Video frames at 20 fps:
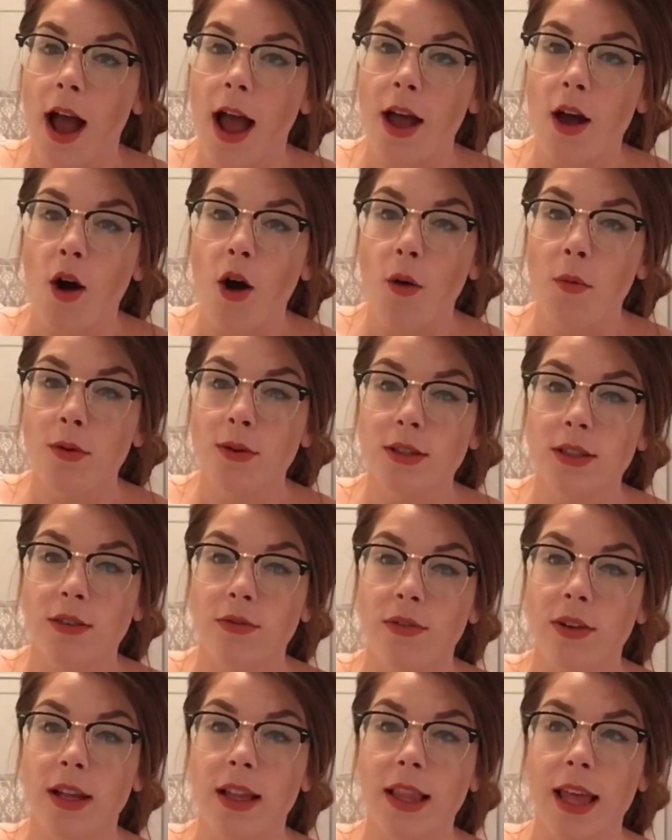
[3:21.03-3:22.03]
I almost
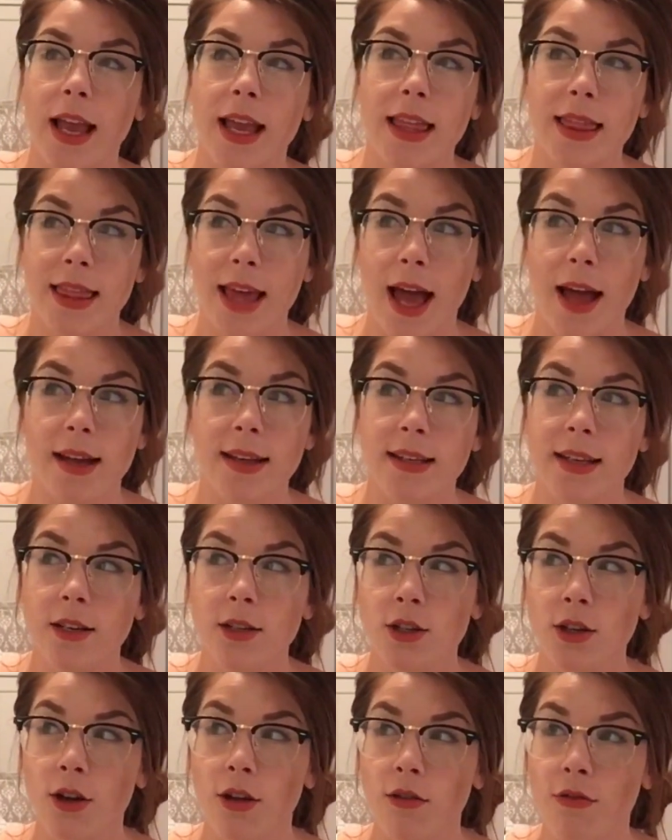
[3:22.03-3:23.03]
feel like that
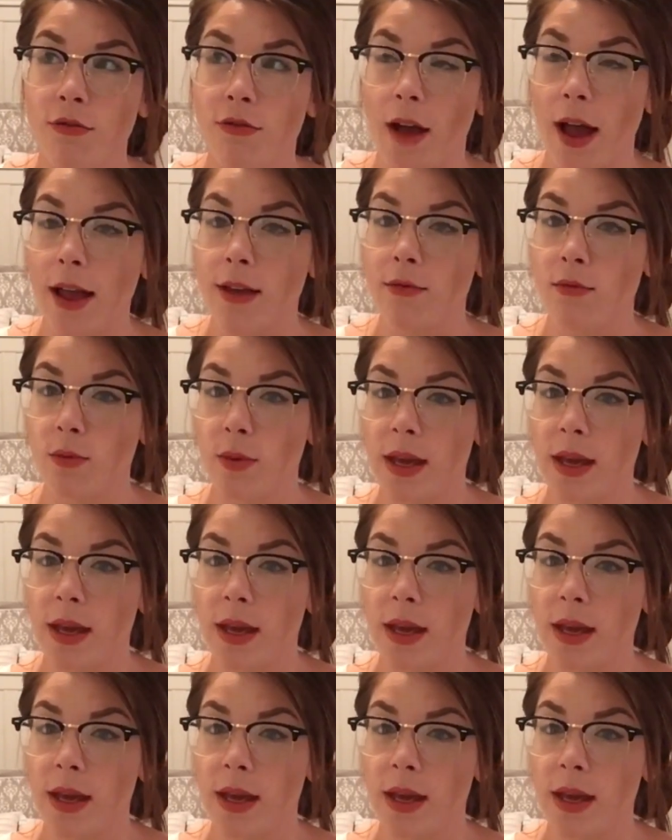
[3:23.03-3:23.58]
additional 5